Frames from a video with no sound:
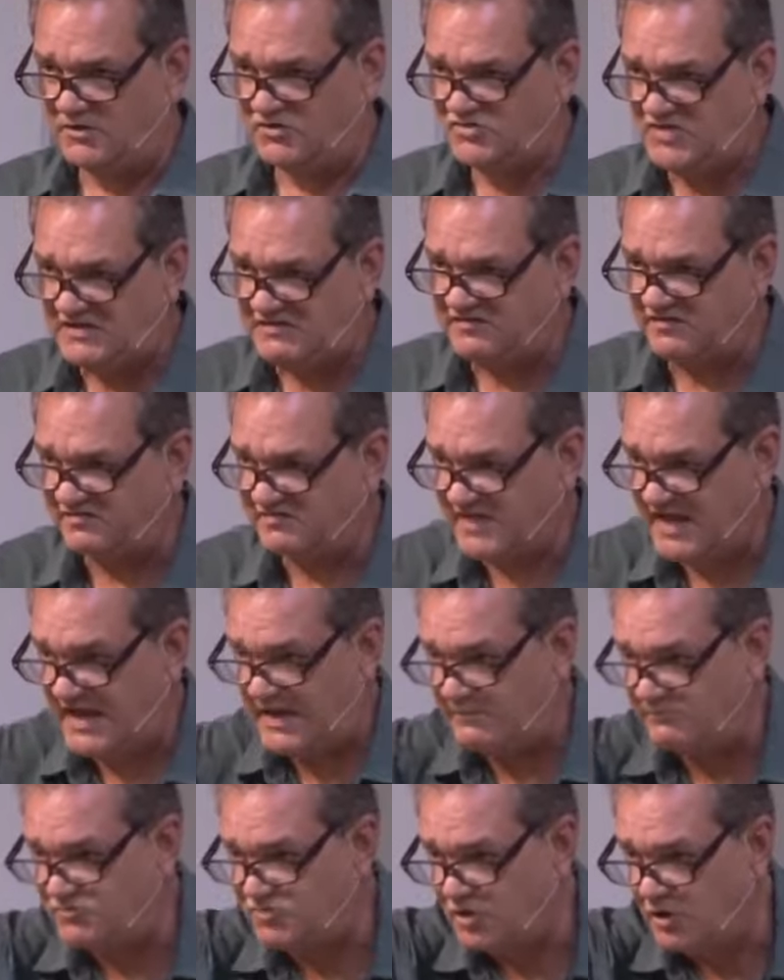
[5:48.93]
Jesus
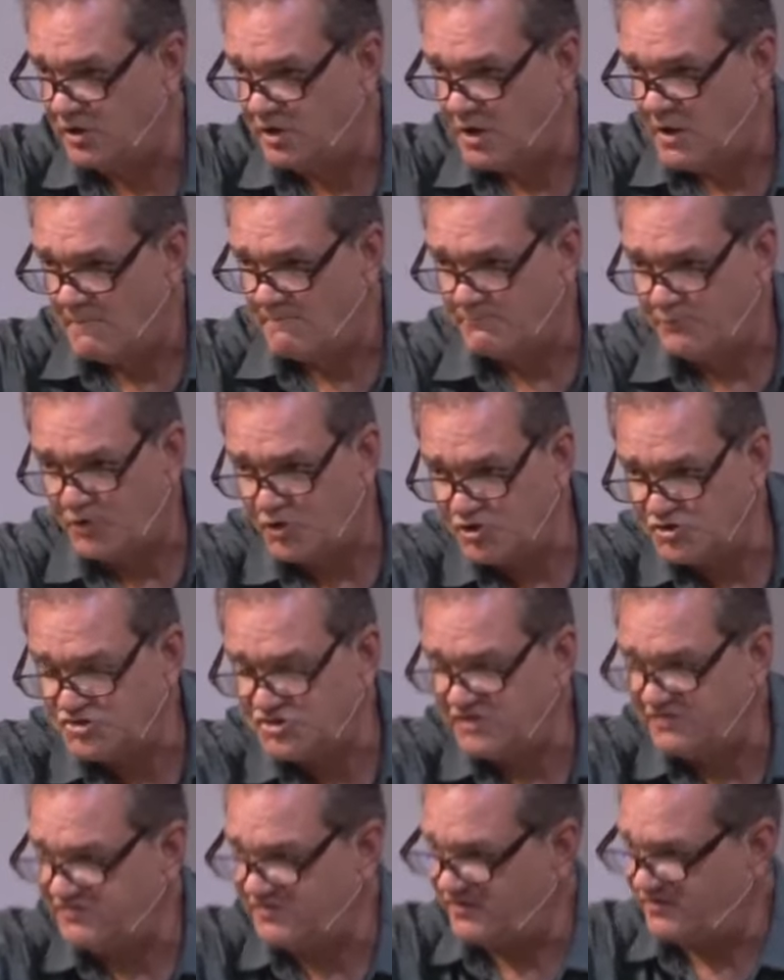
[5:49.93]
came to
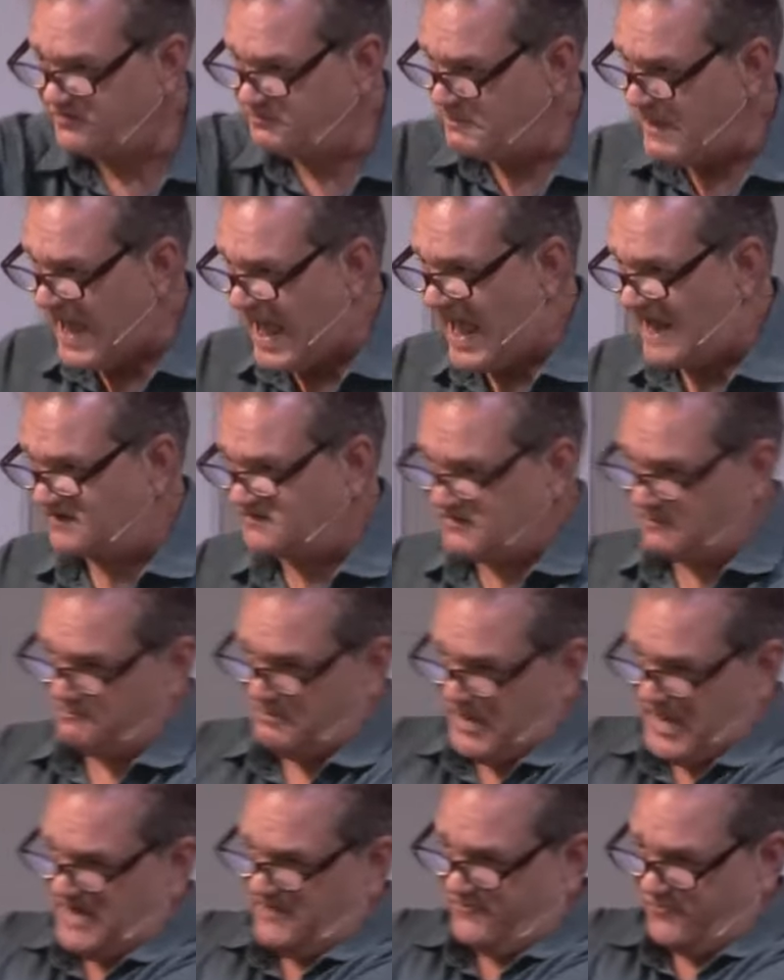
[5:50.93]
purchase us back, to
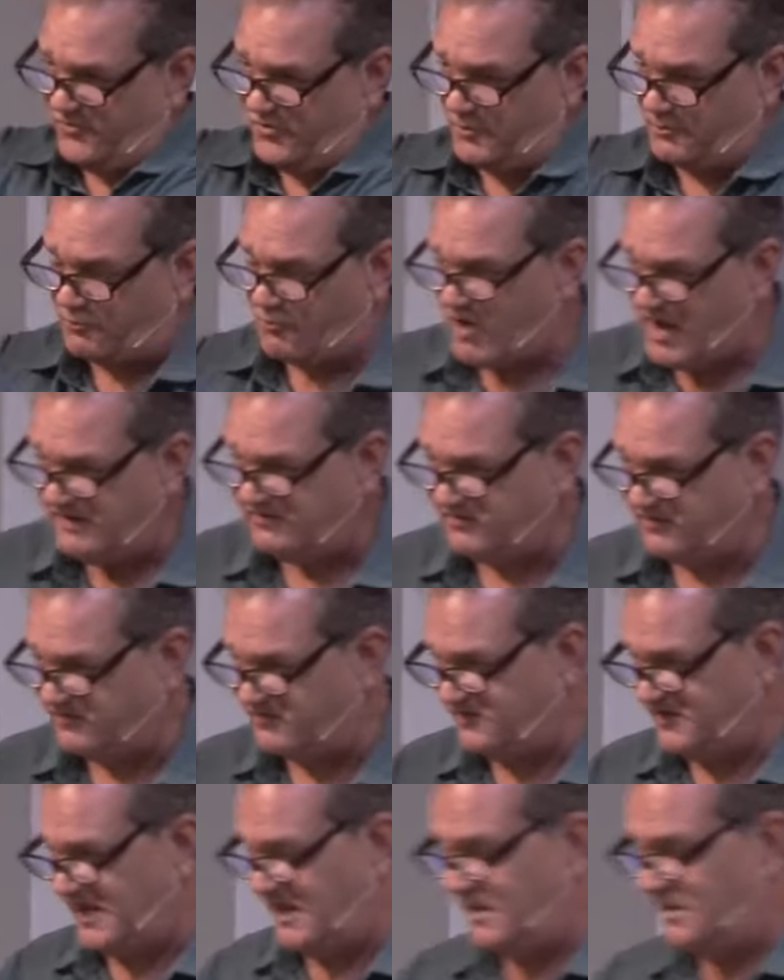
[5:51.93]
pay for the price of
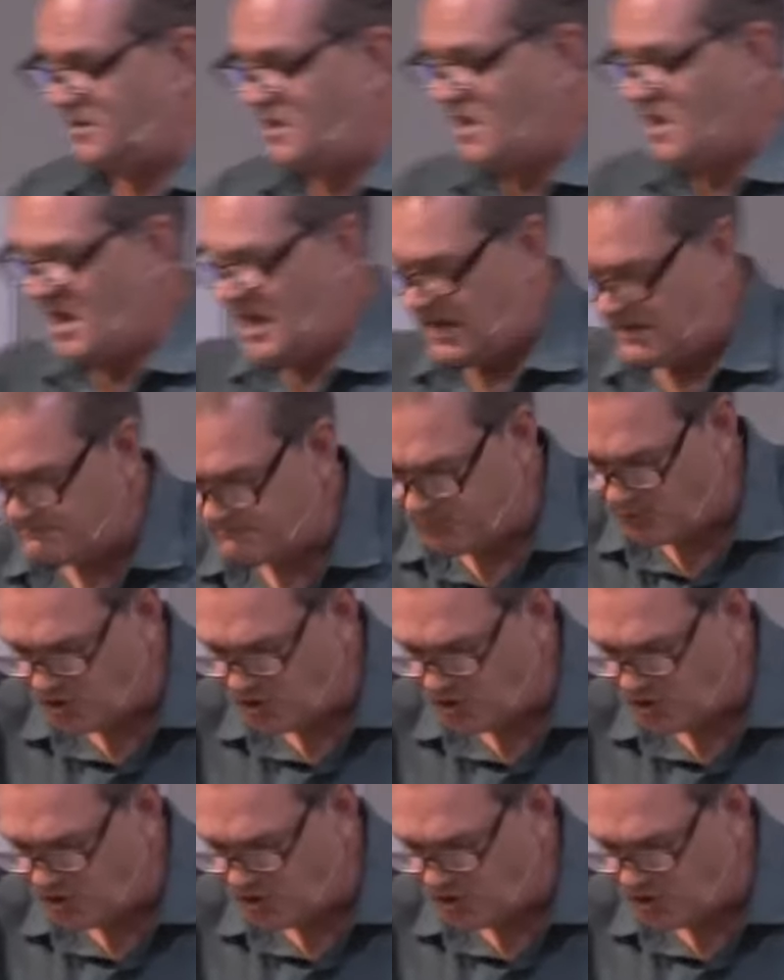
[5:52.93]
sin and